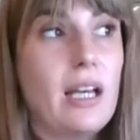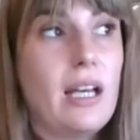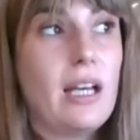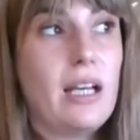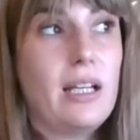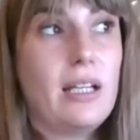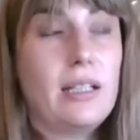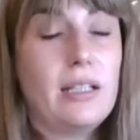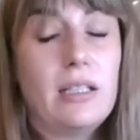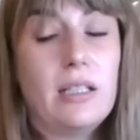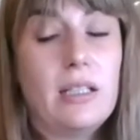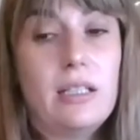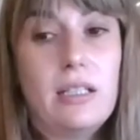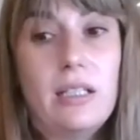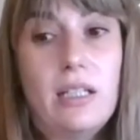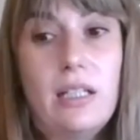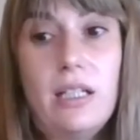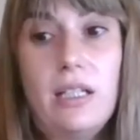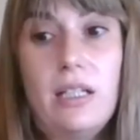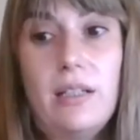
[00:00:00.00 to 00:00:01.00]

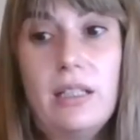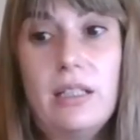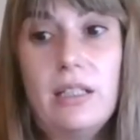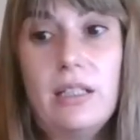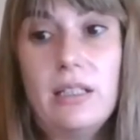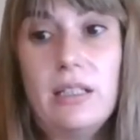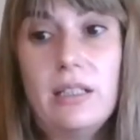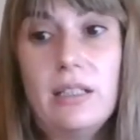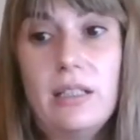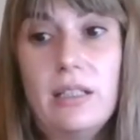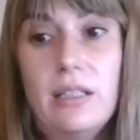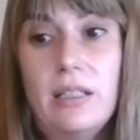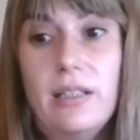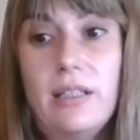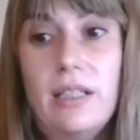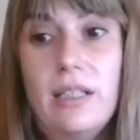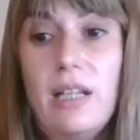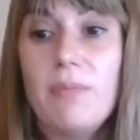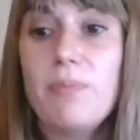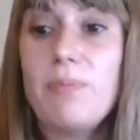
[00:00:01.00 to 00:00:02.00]

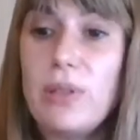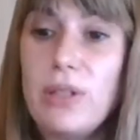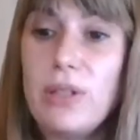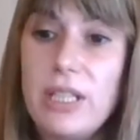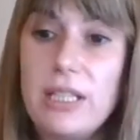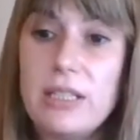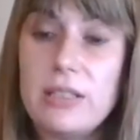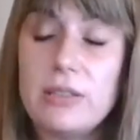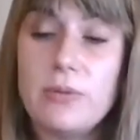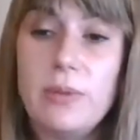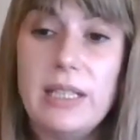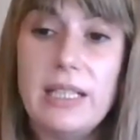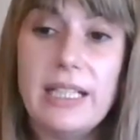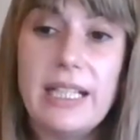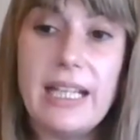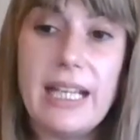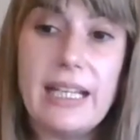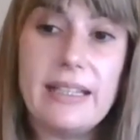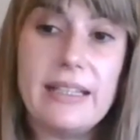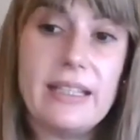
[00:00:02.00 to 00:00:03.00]
The employees will
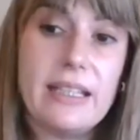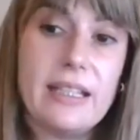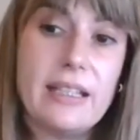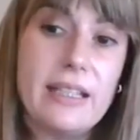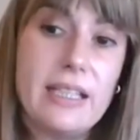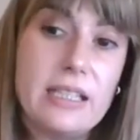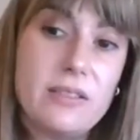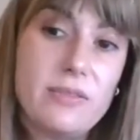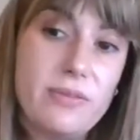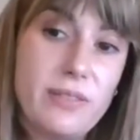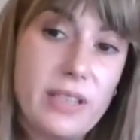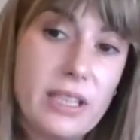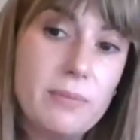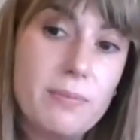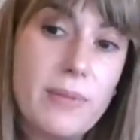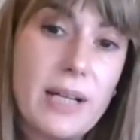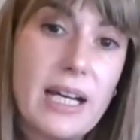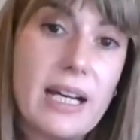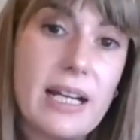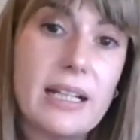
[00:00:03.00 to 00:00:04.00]
get this
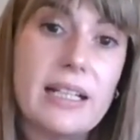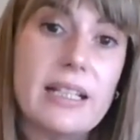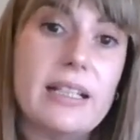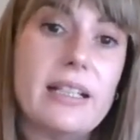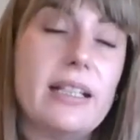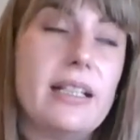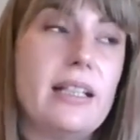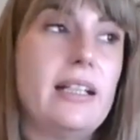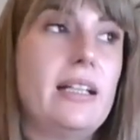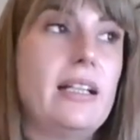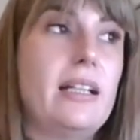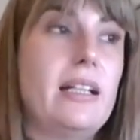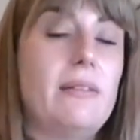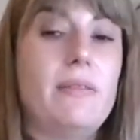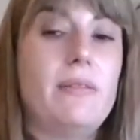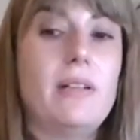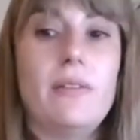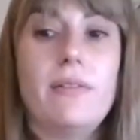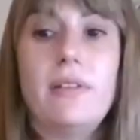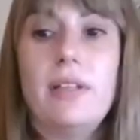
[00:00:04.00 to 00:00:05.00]
feedback
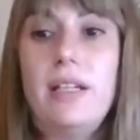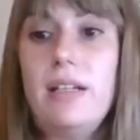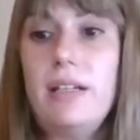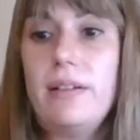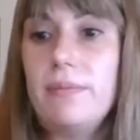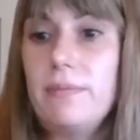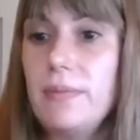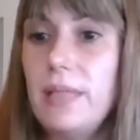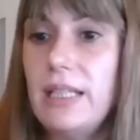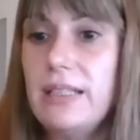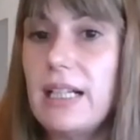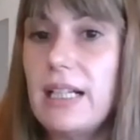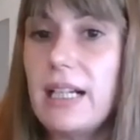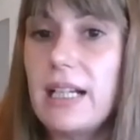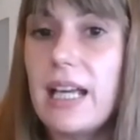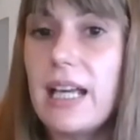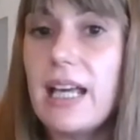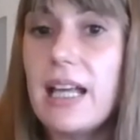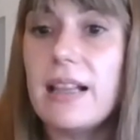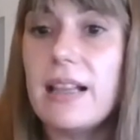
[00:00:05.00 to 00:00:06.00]
about their mental
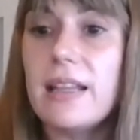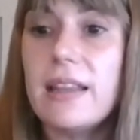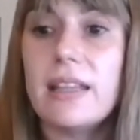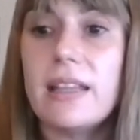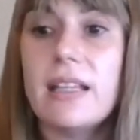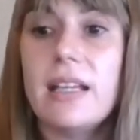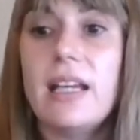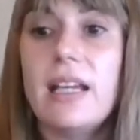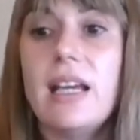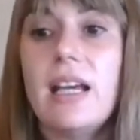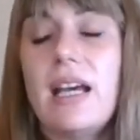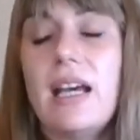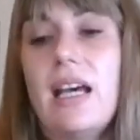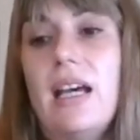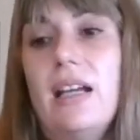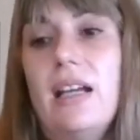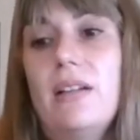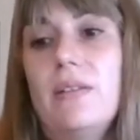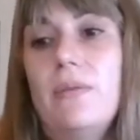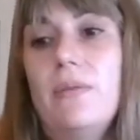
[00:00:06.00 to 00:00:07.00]
health,
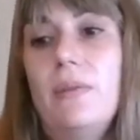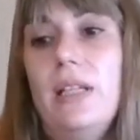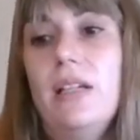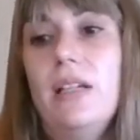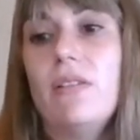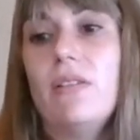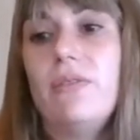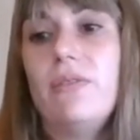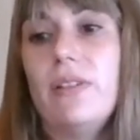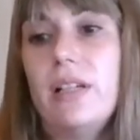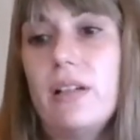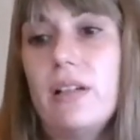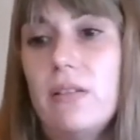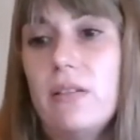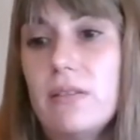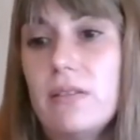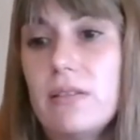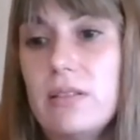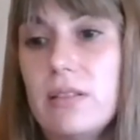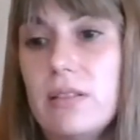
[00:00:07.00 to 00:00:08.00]
and we offer
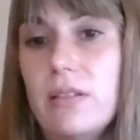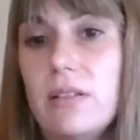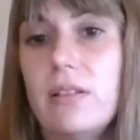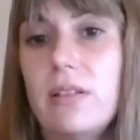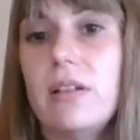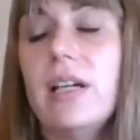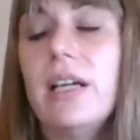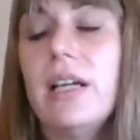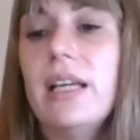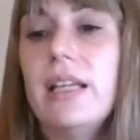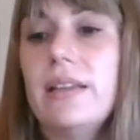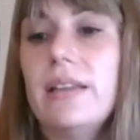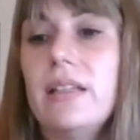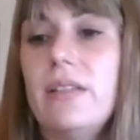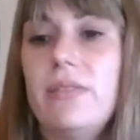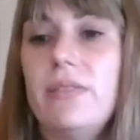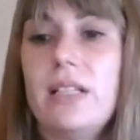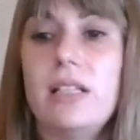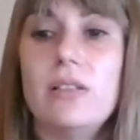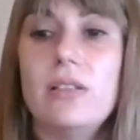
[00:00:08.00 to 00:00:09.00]
also
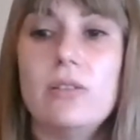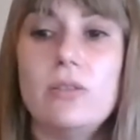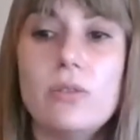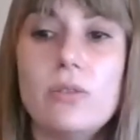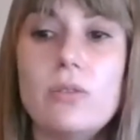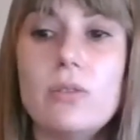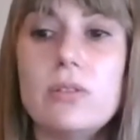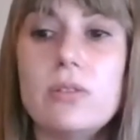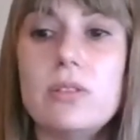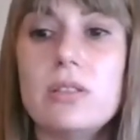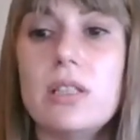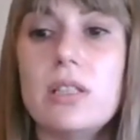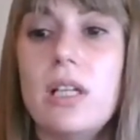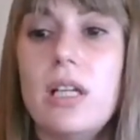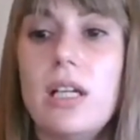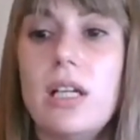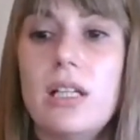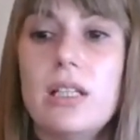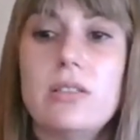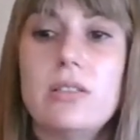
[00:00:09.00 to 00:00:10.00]
different tools
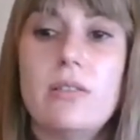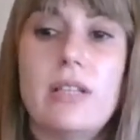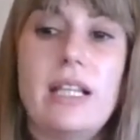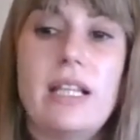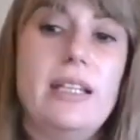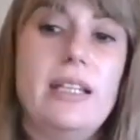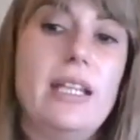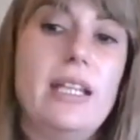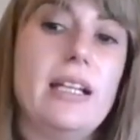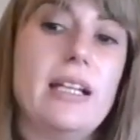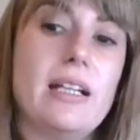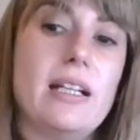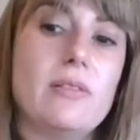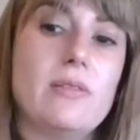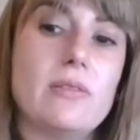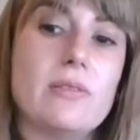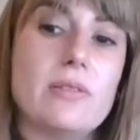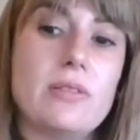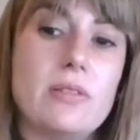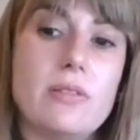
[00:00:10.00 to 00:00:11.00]
so that they can
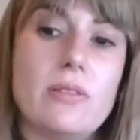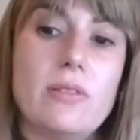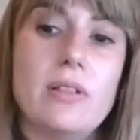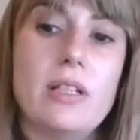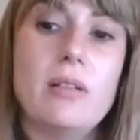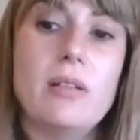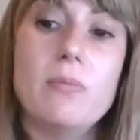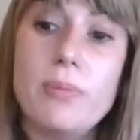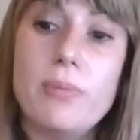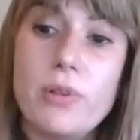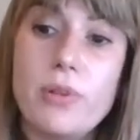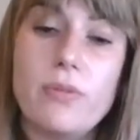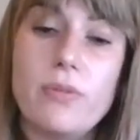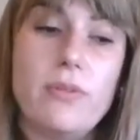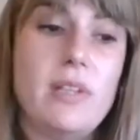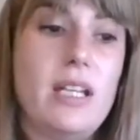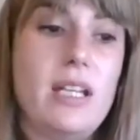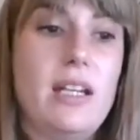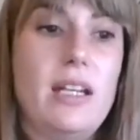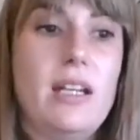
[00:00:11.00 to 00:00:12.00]
also improve
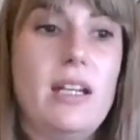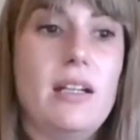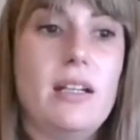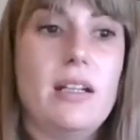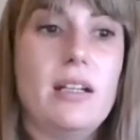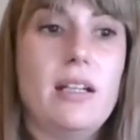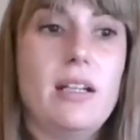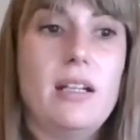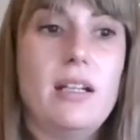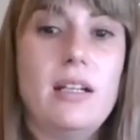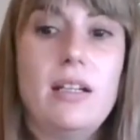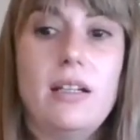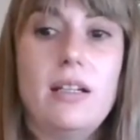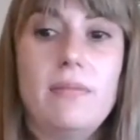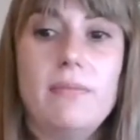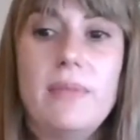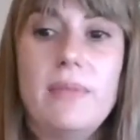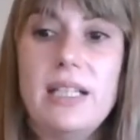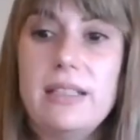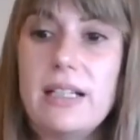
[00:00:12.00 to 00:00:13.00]
their
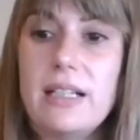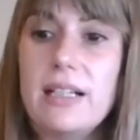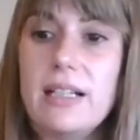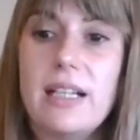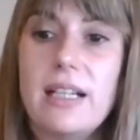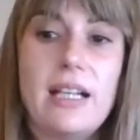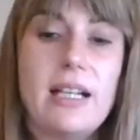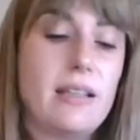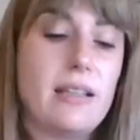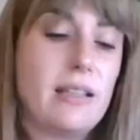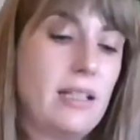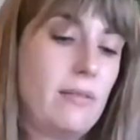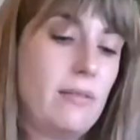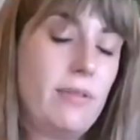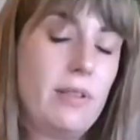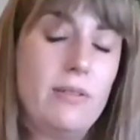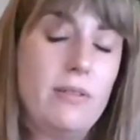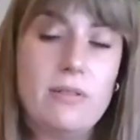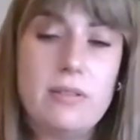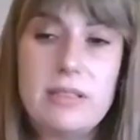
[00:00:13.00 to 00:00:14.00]
mental health,
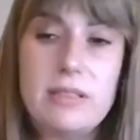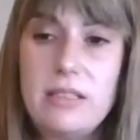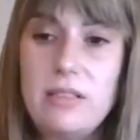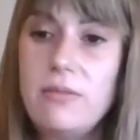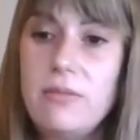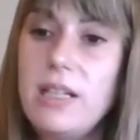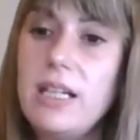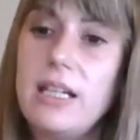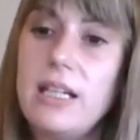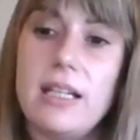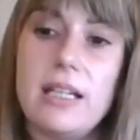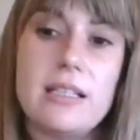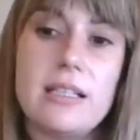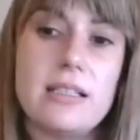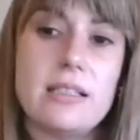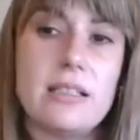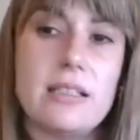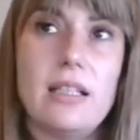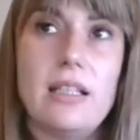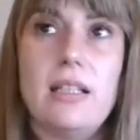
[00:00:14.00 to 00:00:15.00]
reduce
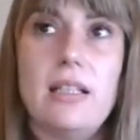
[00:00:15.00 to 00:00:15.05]
stress,